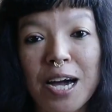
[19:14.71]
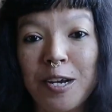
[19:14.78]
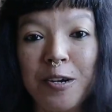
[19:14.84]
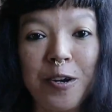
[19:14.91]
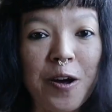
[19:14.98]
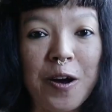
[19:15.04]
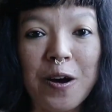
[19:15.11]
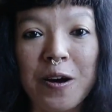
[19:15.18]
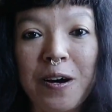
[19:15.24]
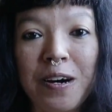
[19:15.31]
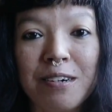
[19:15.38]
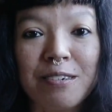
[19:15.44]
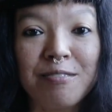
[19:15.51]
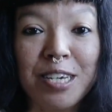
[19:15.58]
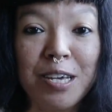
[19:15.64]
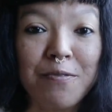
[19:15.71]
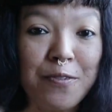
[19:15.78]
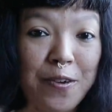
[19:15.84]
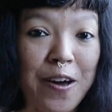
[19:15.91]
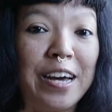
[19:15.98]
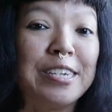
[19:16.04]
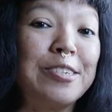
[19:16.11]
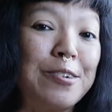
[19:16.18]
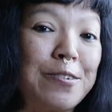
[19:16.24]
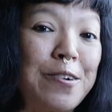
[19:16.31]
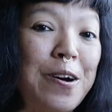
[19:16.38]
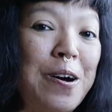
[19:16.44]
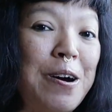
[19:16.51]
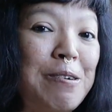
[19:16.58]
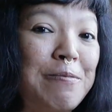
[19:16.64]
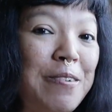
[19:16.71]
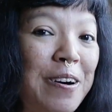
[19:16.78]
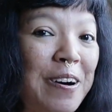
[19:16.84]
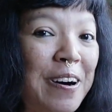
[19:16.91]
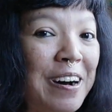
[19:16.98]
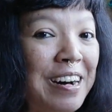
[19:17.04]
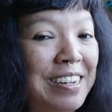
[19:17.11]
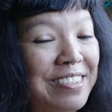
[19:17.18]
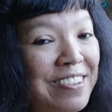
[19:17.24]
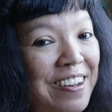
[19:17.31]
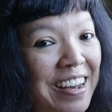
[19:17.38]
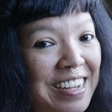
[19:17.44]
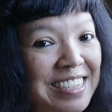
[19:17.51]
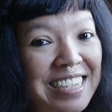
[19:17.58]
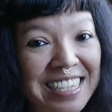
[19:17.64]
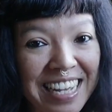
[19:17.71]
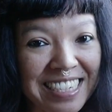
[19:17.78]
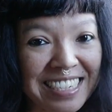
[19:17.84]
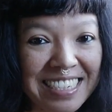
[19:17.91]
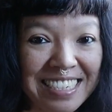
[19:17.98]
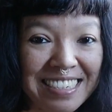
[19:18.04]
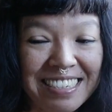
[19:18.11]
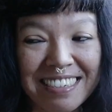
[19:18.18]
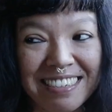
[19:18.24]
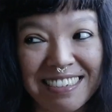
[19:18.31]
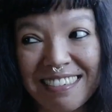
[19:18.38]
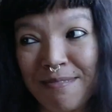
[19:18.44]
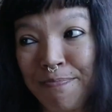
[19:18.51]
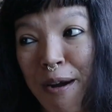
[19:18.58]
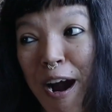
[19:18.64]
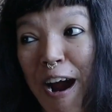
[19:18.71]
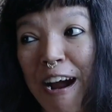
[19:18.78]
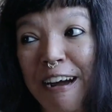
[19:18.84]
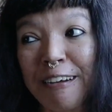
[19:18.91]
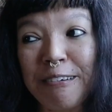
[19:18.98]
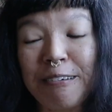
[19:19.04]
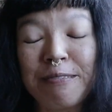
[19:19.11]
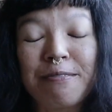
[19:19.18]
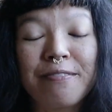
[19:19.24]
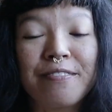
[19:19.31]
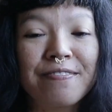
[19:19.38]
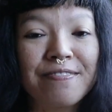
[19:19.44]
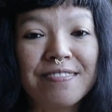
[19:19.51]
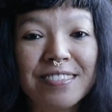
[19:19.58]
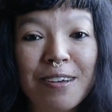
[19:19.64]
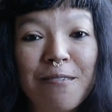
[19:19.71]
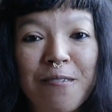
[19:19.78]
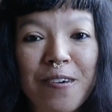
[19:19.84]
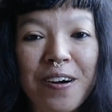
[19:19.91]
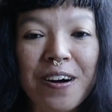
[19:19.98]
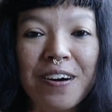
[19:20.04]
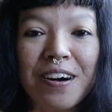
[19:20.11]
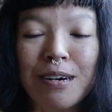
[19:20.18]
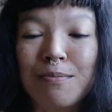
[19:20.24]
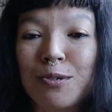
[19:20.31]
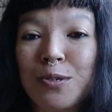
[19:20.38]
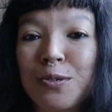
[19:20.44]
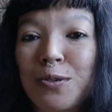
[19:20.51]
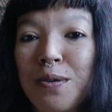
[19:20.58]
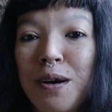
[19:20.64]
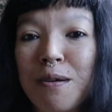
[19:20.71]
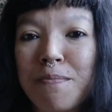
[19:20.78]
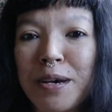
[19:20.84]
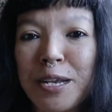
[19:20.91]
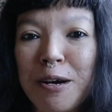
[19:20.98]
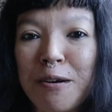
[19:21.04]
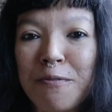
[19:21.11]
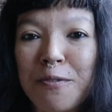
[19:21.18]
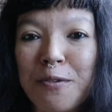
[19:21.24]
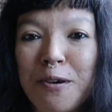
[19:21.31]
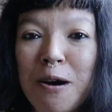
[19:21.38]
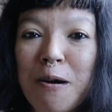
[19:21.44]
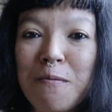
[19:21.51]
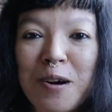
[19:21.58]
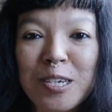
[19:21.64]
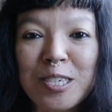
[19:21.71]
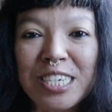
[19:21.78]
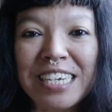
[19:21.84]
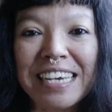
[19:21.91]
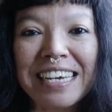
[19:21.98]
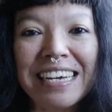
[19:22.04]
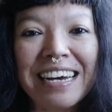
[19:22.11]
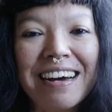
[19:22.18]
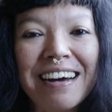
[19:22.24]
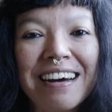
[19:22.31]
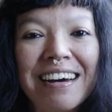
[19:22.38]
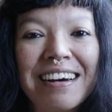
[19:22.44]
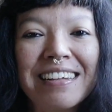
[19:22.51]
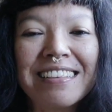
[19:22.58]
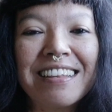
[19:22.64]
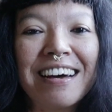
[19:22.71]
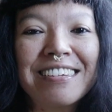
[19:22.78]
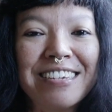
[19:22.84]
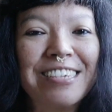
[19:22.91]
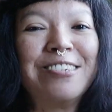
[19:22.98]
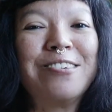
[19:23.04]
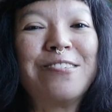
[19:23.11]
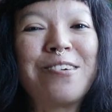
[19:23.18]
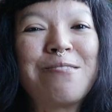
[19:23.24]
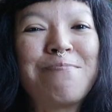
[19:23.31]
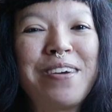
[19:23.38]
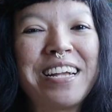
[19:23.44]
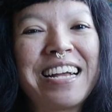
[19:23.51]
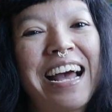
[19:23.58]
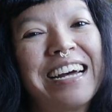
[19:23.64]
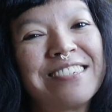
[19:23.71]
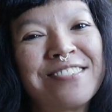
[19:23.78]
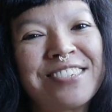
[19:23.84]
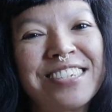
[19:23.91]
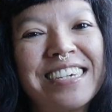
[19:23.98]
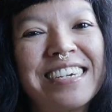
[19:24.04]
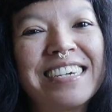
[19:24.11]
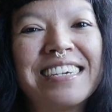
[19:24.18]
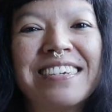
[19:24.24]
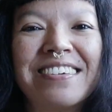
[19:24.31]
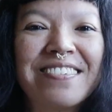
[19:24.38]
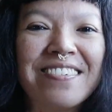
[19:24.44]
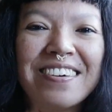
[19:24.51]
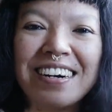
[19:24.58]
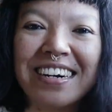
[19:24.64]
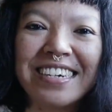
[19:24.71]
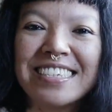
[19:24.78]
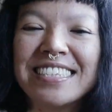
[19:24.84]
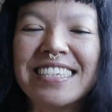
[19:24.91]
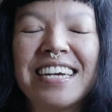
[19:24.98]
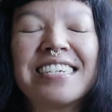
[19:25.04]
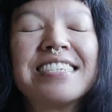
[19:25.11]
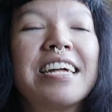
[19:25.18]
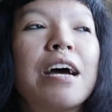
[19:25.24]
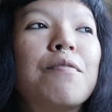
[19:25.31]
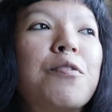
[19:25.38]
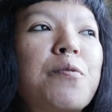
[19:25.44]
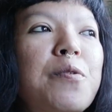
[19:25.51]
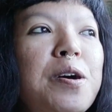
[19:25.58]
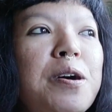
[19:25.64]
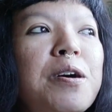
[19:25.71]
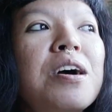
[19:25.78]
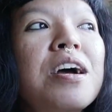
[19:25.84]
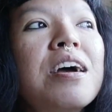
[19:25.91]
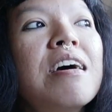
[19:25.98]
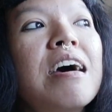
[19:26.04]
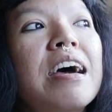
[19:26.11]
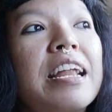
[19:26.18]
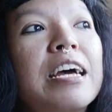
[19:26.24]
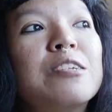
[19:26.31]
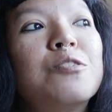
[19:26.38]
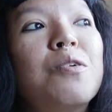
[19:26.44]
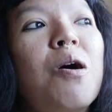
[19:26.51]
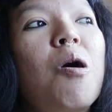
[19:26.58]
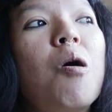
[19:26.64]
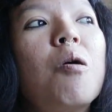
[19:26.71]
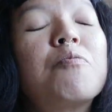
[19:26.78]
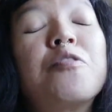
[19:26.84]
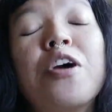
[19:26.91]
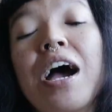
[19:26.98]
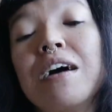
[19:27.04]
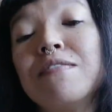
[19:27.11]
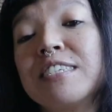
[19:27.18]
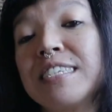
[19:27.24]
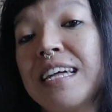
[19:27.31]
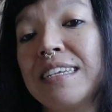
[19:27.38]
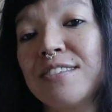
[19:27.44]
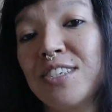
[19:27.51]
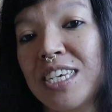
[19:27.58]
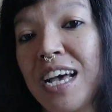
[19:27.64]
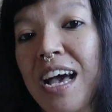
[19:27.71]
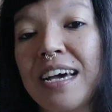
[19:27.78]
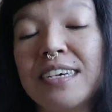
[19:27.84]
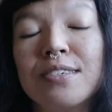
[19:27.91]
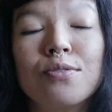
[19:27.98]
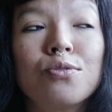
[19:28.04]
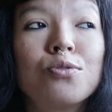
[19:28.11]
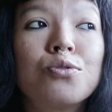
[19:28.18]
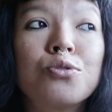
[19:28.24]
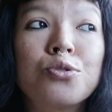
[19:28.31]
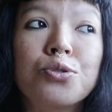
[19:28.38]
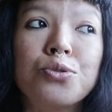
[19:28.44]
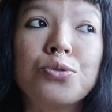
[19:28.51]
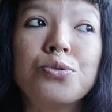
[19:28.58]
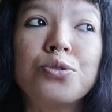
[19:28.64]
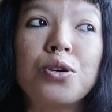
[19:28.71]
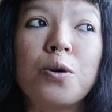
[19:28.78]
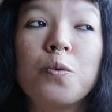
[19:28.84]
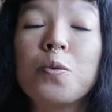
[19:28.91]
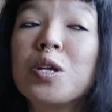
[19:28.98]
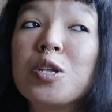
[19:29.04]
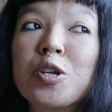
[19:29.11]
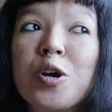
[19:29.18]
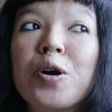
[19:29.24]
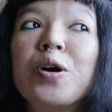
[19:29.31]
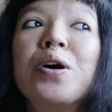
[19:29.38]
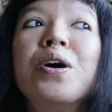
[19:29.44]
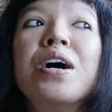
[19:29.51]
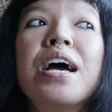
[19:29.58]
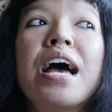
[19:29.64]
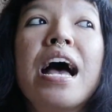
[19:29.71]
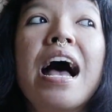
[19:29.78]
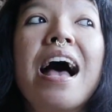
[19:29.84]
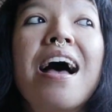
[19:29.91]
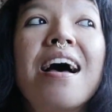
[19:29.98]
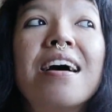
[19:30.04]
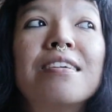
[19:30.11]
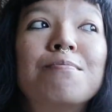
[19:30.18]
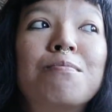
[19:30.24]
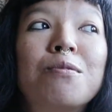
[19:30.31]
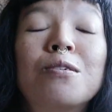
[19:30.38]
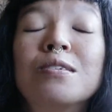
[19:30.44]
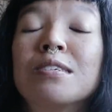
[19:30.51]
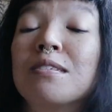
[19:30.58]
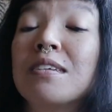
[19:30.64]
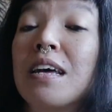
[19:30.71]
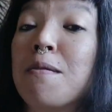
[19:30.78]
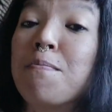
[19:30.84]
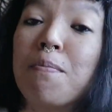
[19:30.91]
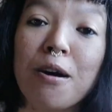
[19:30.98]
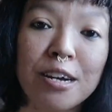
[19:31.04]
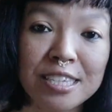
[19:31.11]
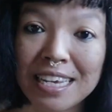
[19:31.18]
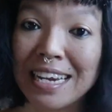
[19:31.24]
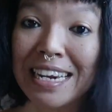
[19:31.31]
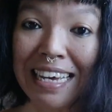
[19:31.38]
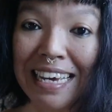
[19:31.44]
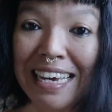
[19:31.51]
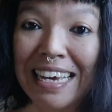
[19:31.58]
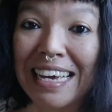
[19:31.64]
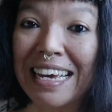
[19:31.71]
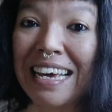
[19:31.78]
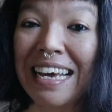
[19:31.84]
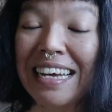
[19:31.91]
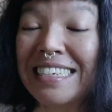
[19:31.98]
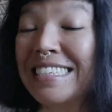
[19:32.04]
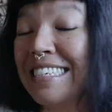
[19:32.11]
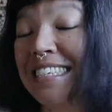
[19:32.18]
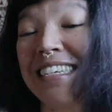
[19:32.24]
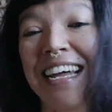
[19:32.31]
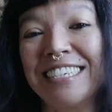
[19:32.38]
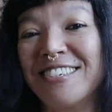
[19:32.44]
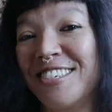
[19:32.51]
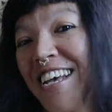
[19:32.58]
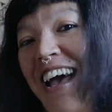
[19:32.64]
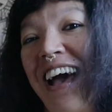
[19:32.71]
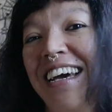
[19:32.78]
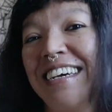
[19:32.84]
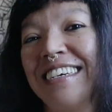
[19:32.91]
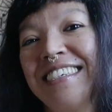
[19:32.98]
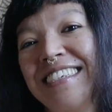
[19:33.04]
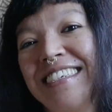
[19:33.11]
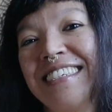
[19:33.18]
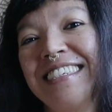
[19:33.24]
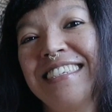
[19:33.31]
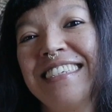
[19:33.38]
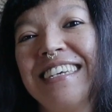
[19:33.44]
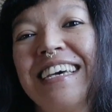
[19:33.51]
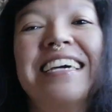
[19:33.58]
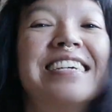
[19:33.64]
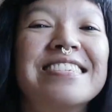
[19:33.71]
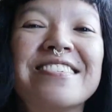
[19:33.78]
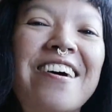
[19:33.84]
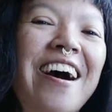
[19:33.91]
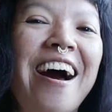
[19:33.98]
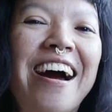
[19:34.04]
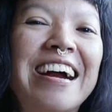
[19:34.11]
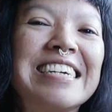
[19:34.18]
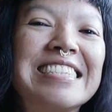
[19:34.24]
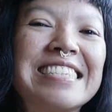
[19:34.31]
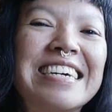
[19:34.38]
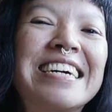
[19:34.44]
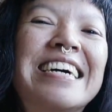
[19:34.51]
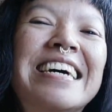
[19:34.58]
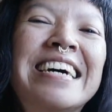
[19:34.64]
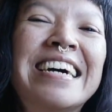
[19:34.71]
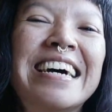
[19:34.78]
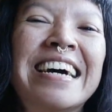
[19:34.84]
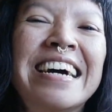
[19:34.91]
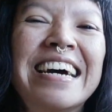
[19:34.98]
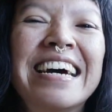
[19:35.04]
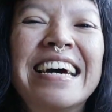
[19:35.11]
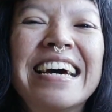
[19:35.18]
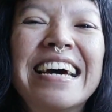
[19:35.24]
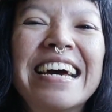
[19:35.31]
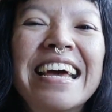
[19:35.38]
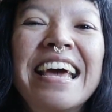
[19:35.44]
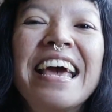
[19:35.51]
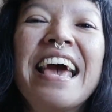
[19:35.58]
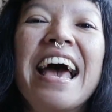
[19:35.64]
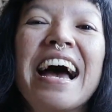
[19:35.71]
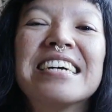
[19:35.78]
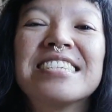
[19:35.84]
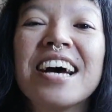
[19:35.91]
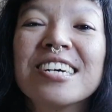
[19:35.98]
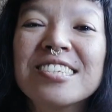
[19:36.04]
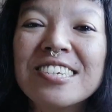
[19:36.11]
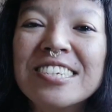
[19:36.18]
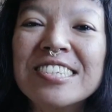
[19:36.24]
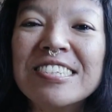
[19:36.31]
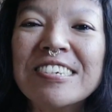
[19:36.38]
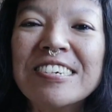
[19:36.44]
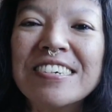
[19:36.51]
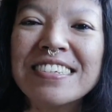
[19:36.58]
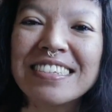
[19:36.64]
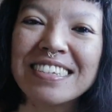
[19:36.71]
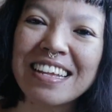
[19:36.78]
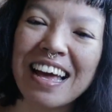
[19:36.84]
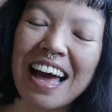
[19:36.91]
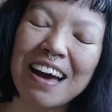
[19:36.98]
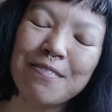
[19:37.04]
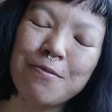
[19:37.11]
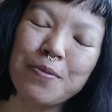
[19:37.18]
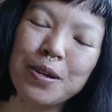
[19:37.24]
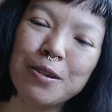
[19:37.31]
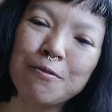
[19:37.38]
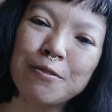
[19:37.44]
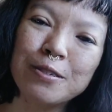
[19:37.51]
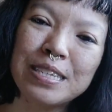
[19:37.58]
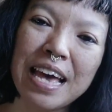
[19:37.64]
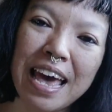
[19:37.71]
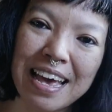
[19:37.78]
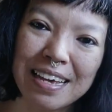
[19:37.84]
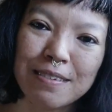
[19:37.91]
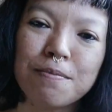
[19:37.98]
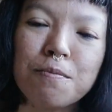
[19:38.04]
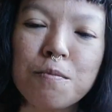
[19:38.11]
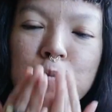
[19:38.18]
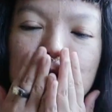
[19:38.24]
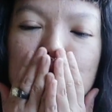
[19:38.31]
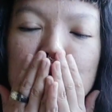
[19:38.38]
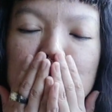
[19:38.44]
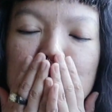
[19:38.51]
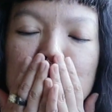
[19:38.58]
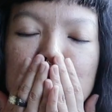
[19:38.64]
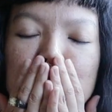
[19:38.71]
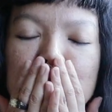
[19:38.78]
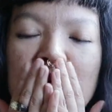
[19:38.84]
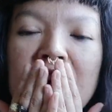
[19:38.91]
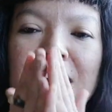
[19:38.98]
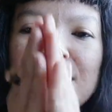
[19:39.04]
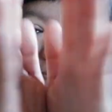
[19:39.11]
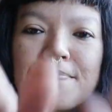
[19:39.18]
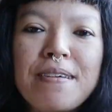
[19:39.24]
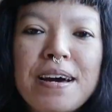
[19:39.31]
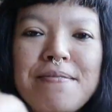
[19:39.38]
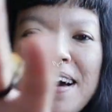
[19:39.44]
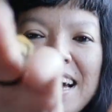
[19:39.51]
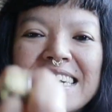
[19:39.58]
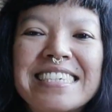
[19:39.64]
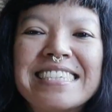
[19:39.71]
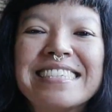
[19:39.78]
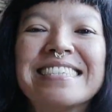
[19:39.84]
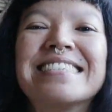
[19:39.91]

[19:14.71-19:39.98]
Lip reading: I don't know if you are in Europe or you are in another part of the world. I'm sure many of you who are watching are not in European country. You are in the other side of the world, and I do hope you have a sunshine through your window, and most importantly, the sunshine in your heart. I talk to you soon. Have a beautiful day. Mwah. Bye bye.